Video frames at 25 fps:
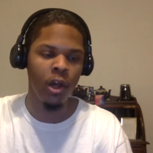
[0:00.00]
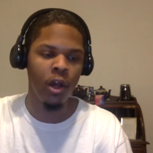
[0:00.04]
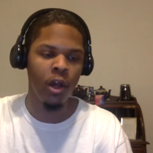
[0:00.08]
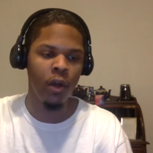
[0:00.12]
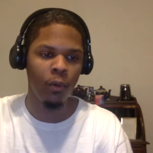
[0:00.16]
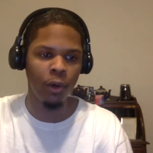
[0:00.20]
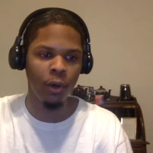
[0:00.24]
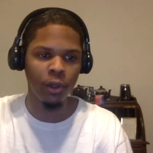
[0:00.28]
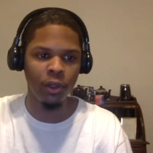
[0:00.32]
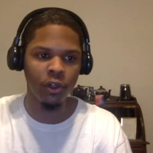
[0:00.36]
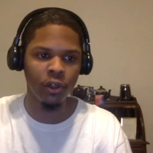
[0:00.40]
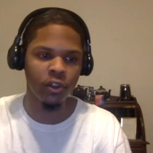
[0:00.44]

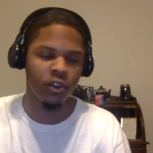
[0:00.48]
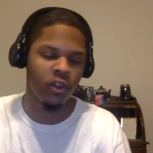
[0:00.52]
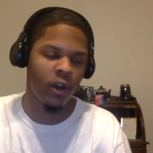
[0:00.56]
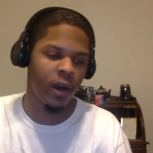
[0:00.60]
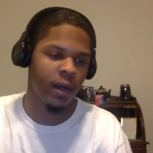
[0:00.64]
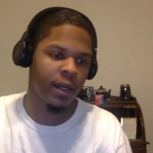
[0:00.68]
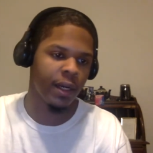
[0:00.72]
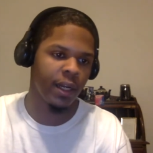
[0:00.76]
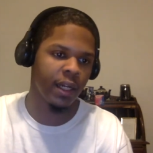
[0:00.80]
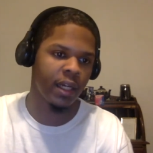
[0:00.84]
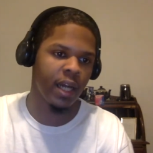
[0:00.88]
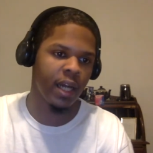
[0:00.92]
what they're
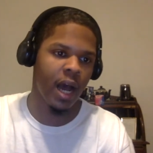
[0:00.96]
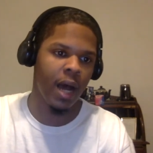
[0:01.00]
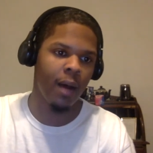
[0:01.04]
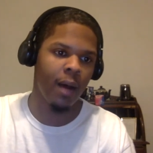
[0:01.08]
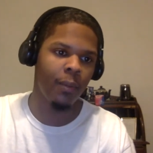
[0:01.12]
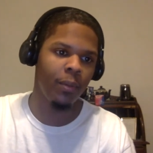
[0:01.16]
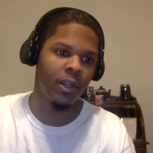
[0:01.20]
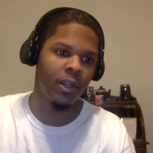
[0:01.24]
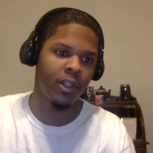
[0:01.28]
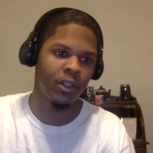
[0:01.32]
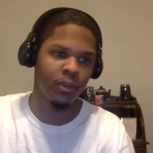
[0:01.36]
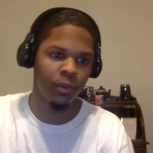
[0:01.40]
trying to
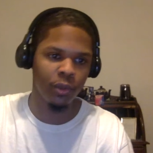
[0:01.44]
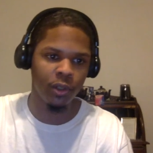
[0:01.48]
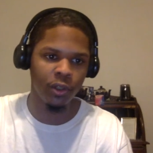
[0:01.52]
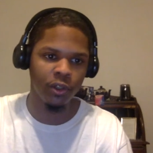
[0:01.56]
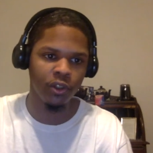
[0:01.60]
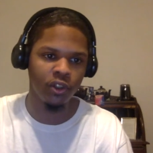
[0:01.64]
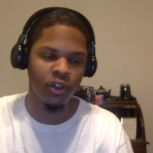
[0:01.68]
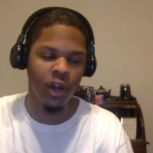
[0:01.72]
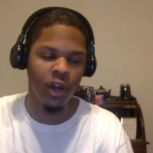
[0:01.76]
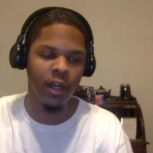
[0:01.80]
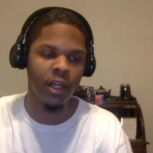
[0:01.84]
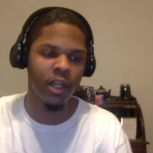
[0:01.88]
accomplish, what they're
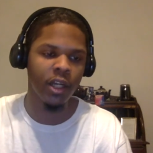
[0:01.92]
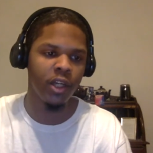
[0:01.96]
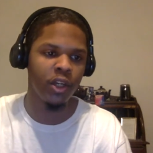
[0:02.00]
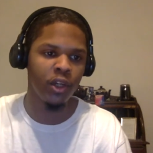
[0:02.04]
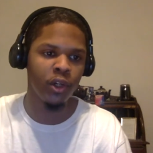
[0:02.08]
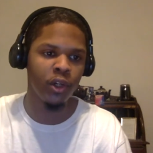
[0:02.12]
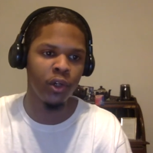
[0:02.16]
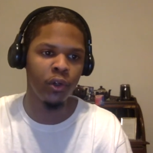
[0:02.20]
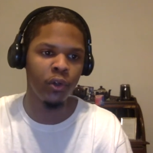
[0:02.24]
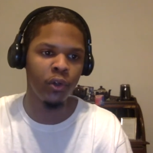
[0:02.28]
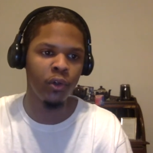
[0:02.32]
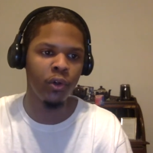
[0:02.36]
trying to
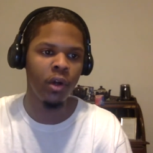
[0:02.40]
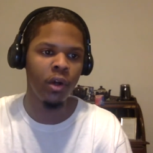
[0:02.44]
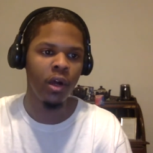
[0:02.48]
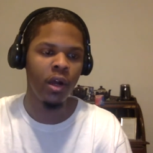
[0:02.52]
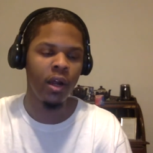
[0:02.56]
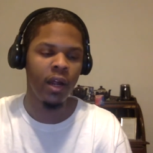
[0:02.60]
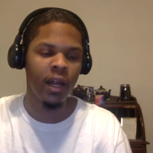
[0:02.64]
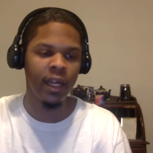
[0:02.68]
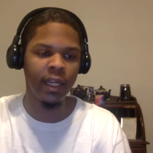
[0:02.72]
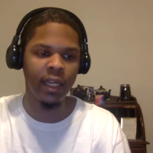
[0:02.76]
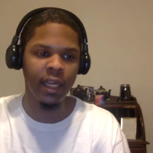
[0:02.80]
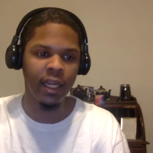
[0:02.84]
do,
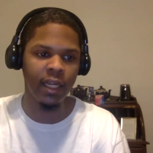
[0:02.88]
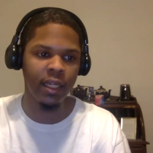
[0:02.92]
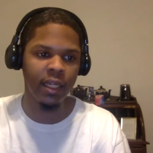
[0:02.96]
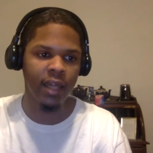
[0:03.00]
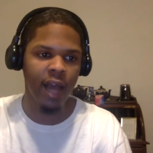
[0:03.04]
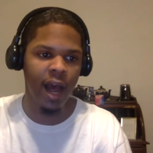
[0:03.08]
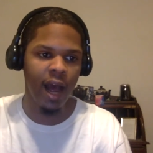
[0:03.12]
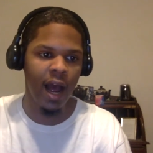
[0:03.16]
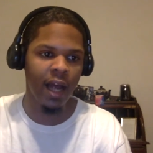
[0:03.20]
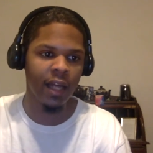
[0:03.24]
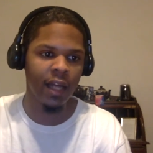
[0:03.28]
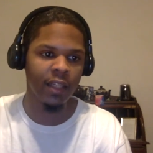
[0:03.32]
and getting
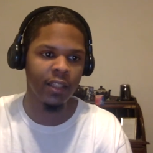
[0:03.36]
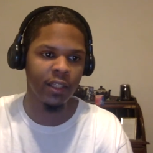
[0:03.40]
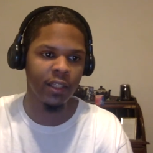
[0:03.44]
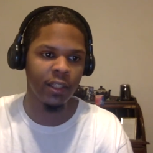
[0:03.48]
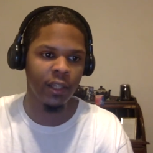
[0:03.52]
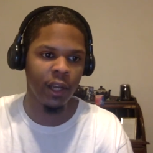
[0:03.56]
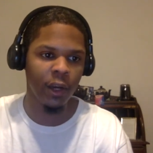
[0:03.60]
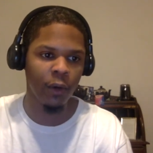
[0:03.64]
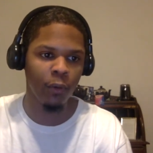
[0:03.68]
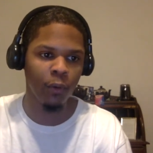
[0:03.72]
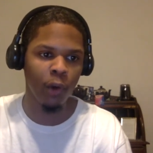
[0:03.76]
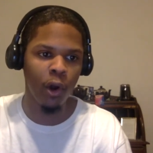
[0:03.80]
guys in
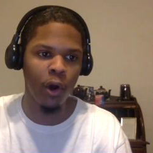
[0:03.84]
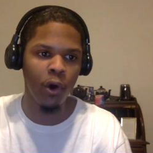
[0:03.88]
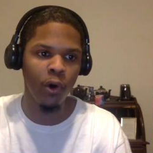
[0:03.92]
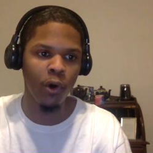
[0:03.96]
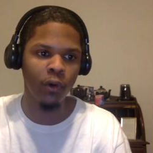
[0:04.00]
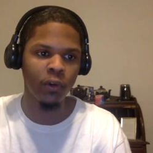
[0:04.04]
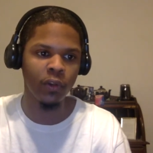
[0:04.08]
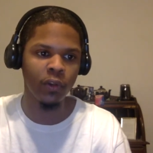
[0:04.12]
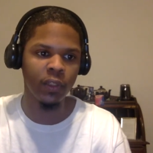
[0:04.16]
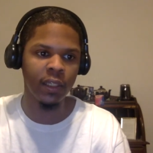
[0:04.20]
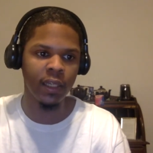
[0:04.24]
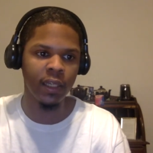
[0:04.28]
their
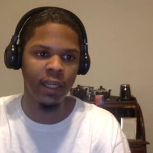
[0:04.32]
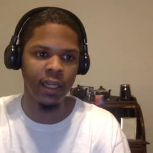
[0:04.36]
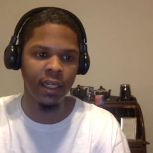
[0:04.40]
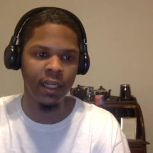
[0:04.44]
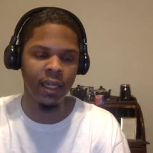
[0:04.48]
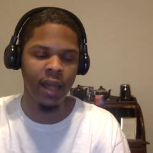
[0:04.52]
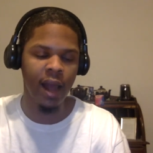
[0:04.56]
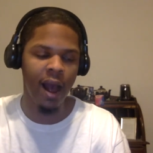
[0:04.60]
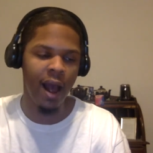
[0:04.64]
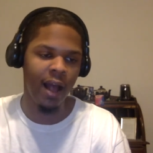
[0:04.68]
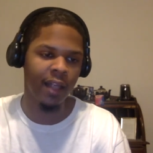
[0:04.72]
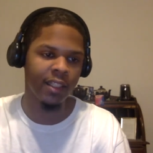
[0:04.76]
roles and getting
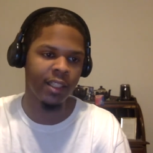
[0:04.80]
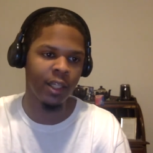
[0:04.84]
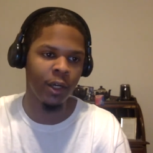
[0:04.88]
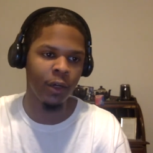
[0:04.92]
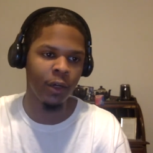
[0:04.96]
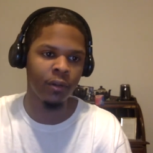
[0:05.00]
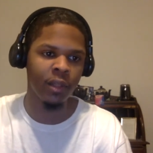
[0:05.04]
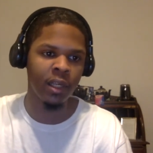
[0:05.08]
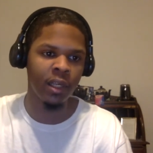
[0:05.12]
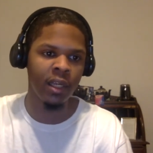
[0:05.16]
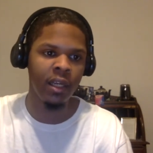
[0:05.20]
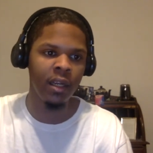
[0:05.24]
guys
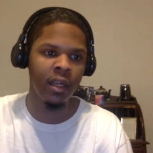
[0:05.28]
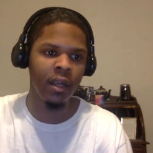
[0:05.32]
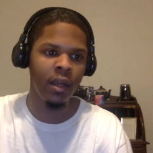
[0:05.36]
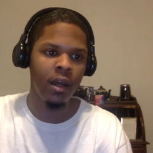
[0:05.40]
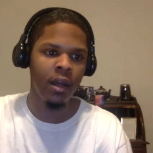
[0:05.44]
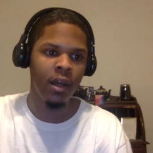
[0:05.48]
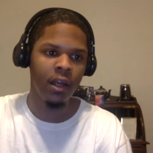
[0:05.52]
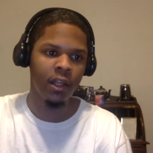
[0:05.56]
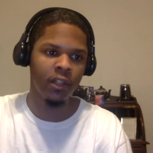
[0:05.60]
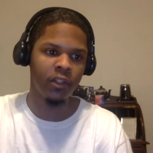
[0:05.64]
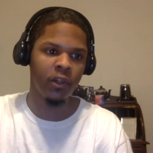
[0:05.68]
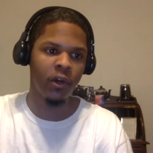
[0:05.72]
healthy
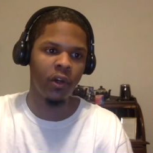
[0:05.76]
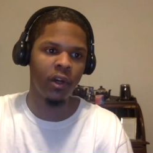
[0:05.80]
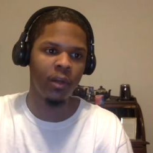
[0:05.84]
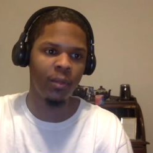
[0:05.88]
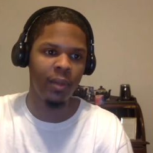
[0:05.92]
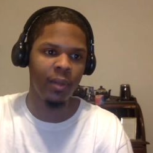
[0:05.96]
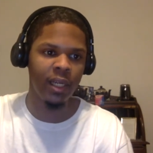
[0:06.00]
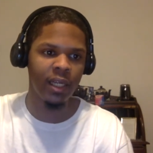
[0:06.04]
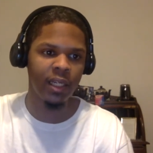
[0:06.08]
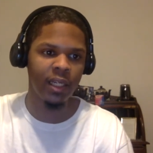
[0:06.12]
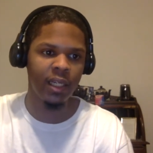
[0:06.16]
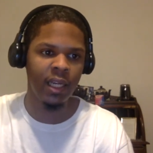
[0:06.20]
is going to
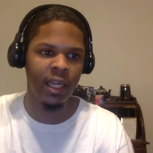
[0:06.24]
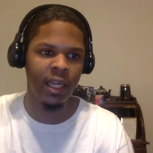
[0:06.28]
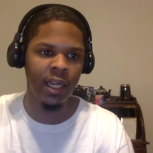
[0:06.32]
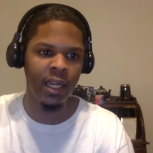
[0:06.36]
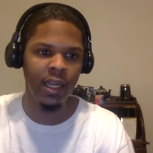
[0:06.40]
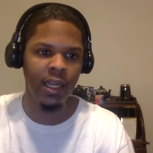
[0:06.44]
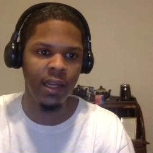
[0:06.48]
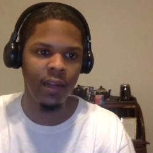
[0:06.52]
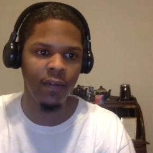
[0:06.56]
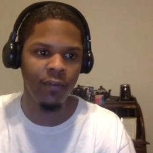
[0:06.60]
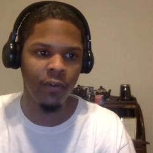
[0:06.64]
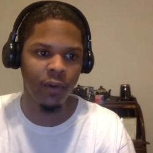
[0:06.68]
be a
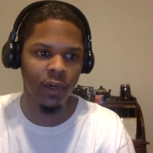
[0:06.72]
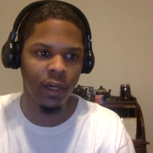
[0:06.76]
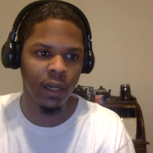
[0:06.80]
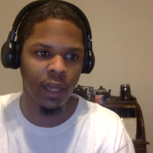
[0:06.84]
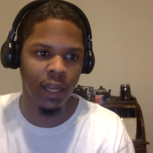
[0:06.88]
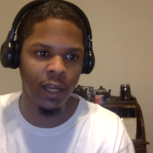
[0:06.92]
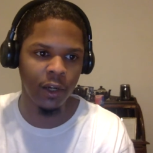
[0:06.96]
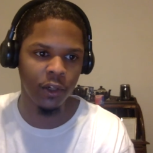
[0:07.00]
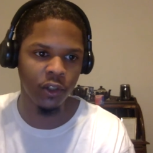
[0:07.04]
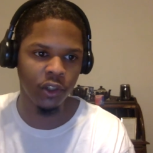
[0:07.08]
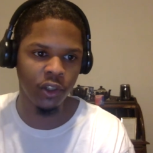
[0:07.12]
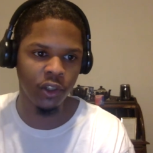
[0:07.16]
key for the
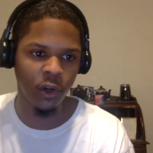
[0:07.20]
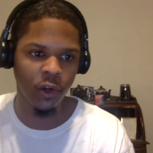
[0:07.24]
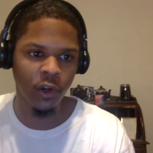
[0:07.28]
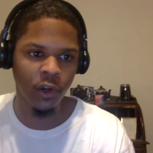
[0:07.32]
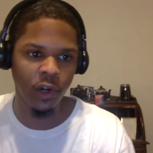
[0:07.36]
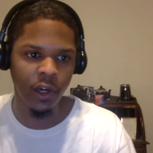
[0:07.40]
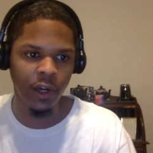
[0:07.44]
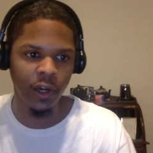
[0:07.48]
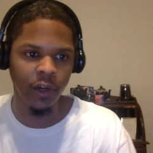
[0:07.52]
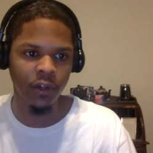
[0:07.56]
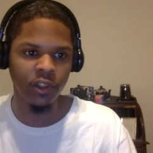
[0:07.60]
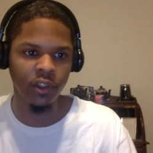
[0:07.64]
Lakers
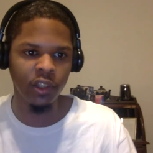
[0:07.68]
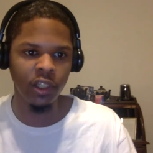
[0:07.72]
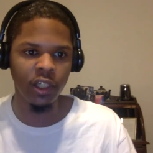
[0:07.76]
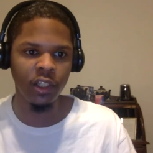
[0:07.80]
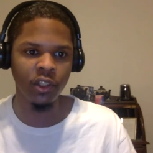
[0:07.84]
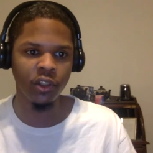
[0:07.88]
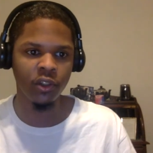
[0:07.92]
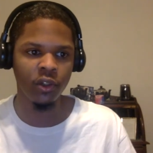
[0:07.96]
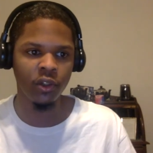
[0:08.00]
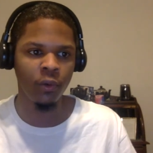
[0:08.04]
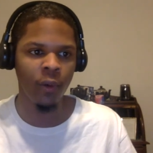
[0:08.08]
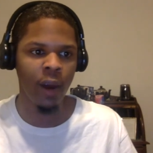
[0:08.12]
turning their
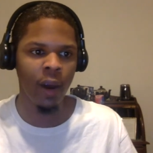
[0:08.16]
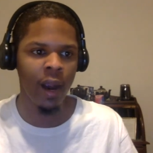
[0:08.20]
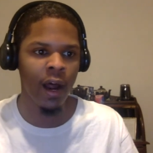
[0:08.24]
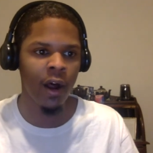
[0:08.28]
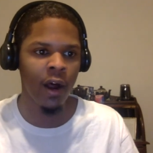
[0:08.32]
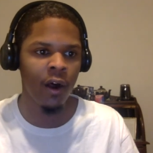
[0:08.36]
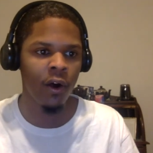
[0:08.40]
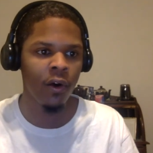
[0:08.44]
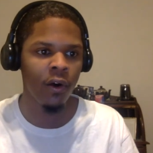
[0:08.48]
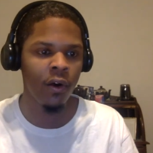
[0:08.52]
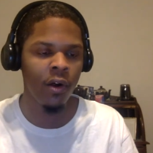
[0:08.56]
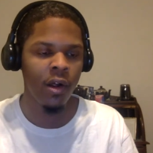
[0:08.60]
season around